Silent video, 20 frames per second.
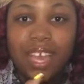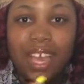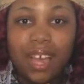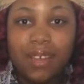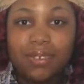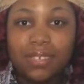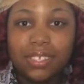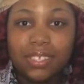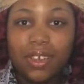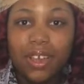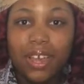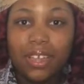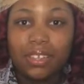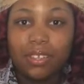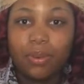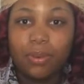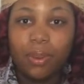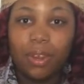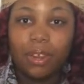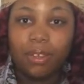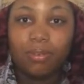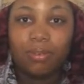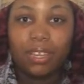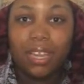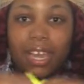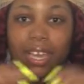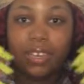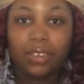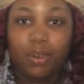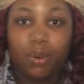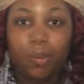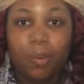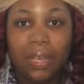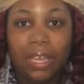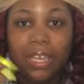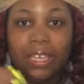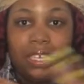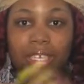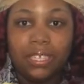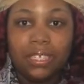I'm just gonna have to wear them with like no
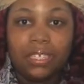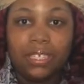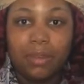panties.